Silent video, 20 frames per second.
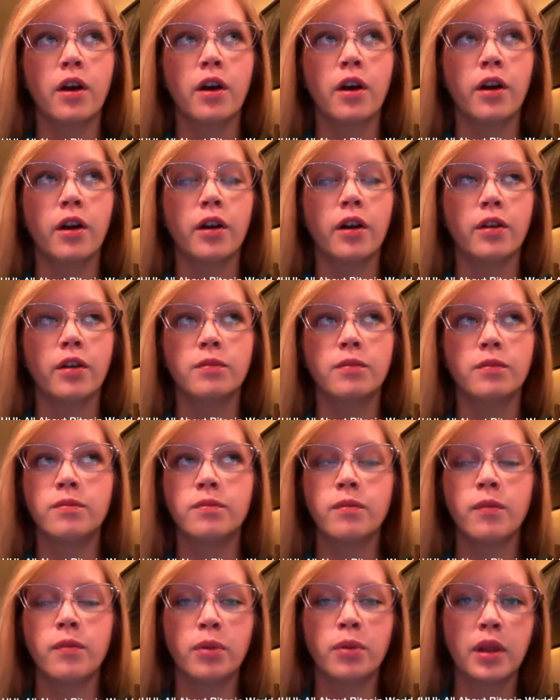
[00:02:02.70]
are
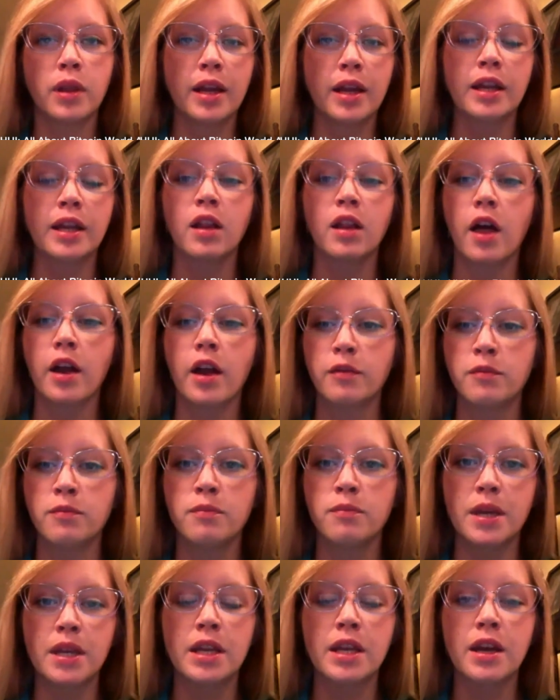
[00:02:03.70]
planning a lot of
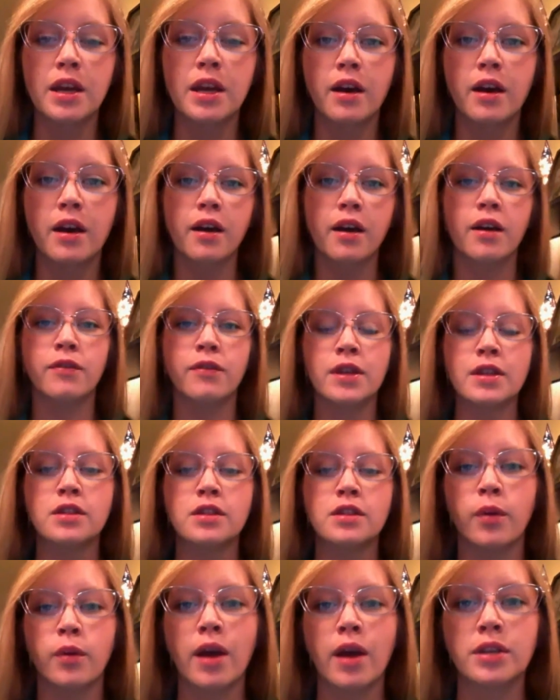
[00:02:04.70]
media
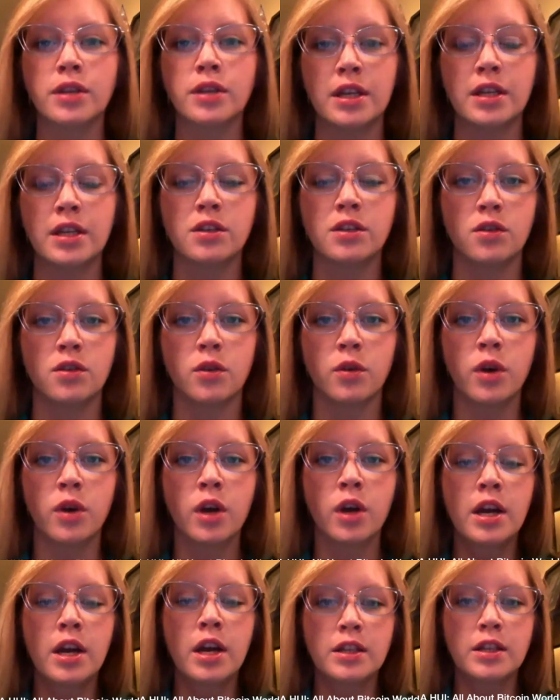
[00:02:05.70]
events around it to
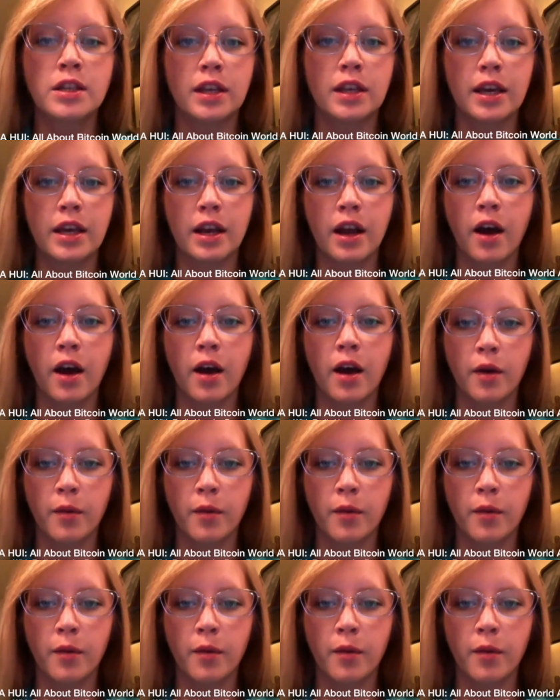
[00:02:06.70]
get